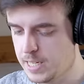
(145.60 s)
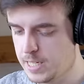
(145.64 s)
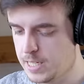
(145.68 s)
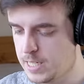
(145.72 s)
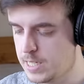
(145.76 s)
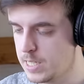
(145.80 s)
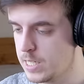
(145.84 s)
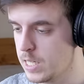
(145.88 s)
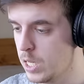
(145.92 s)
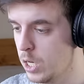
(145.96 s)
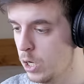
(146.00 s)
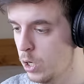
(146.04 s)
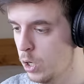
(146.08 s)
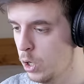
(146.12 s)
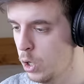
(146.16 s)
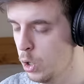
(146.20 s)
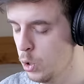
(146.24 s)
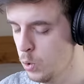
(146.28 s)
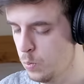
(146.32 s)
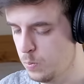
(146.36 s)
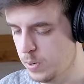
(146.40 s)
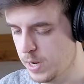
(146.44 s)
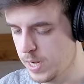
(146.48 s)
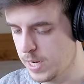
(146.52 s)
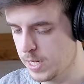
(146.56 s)
is
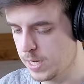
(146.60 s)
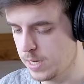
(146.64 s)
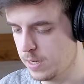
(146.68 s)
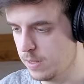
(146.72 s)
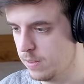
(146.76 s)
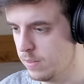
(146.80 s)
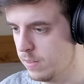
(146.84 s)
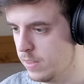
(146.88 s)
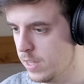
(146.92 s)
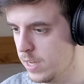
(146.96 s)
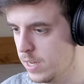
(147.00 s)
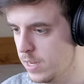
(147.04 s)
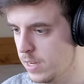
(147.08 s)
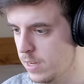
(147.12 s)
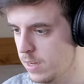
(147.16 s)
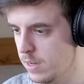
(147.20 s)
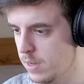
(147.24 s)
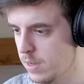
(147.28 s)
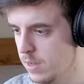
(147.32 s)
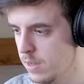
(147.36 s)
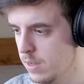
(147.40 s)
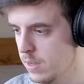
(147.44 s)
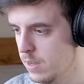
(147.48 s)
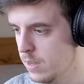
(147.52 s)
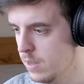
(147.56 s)
looping
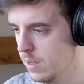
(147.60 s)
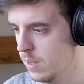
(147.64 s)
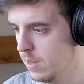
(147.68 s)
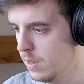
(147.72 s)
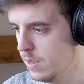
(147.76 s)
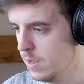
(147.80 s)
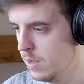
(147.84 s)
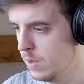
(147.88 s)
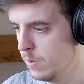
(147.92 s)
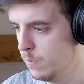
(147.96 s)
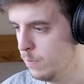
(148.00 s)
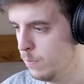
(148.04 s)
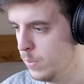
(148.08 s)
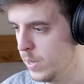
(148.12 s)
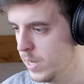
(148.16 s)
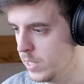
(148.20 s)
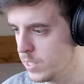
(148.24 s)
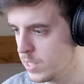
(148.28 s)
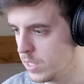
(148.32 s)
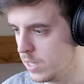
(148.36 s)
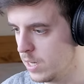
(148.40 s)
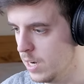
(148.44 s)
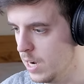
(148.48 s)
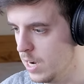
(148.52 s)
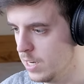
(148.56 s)
the
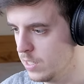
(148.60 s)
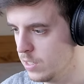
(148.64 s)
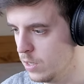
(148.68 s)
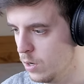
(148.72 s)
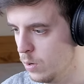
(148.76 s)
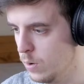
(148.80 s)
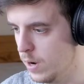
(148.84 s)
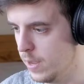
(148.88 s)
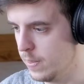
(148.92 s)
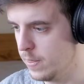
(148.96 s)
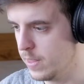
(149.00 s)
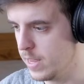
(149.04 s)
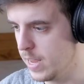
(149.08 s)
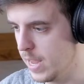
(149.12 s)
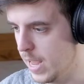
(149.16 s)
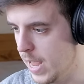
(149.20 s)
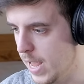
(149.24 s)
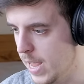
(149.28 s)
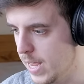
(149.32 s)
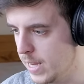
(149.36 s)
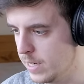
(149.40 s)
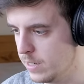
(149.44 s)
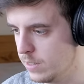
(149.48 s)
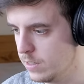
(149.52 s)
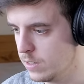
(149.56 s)
pizzicato at the
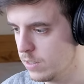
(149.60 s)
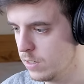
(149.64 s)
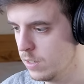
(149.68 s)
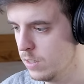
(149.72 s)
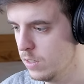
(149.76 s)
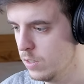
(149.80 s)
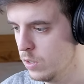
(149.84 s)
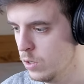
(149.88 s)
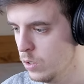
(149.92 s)
end,